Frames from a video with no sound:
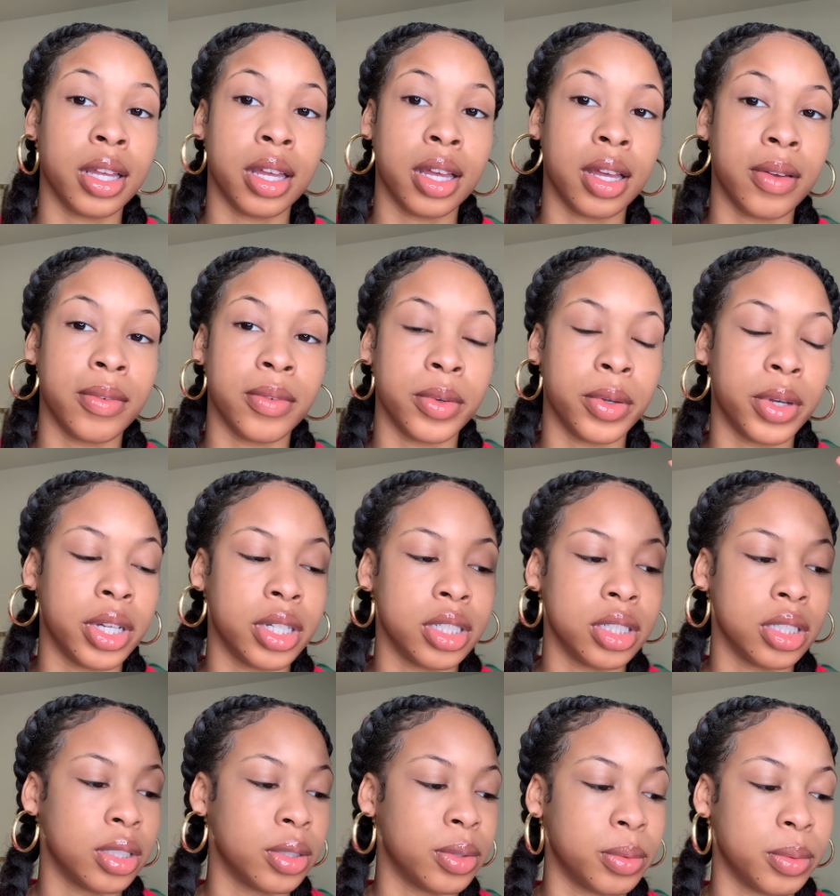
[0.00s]
I have no
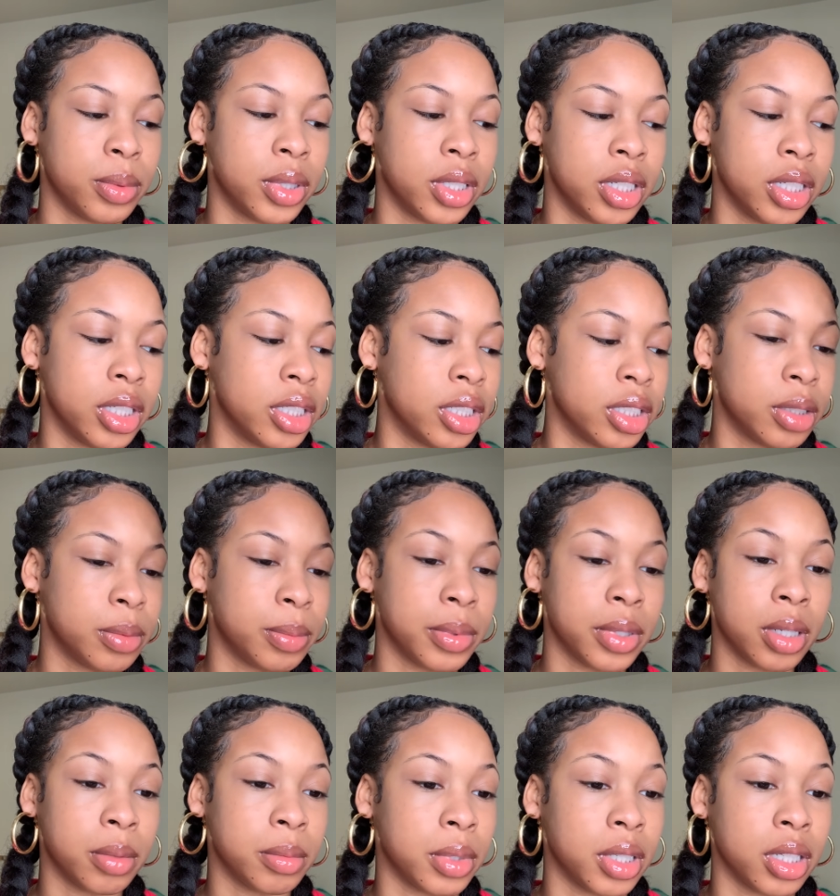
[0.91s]
idea what it is,
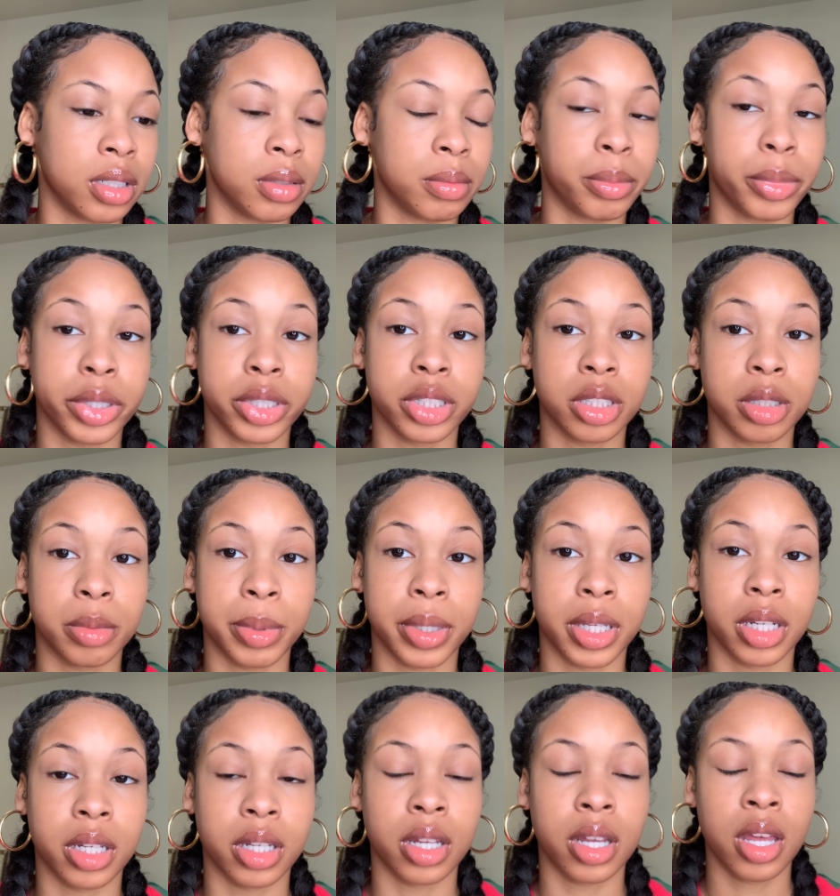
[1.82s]
but I'm not
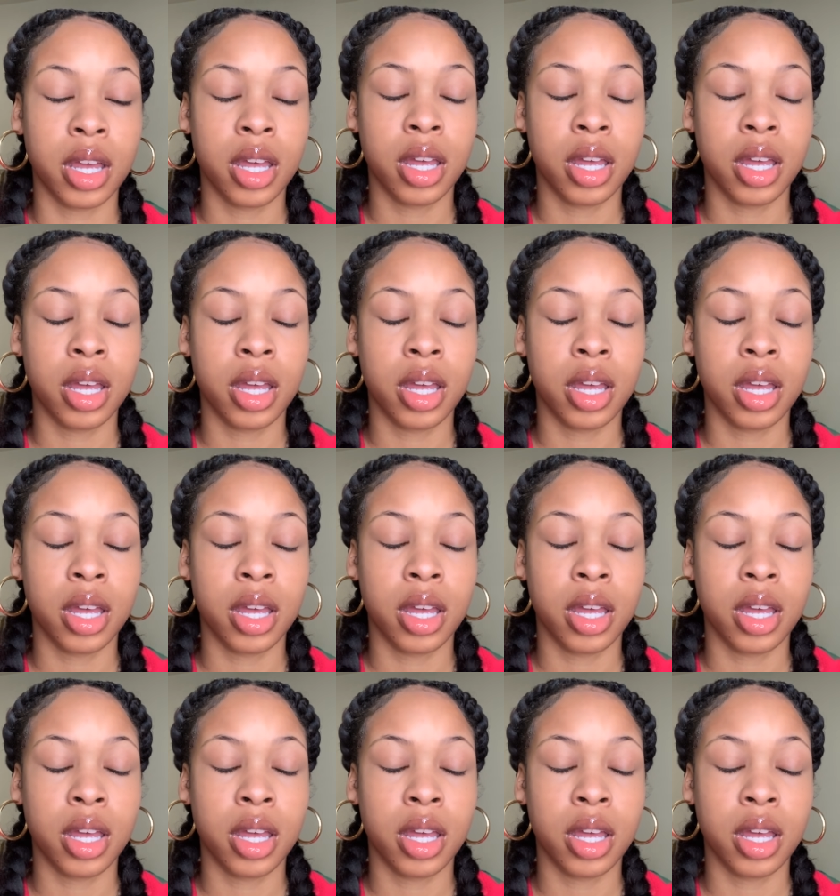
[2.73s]
participating.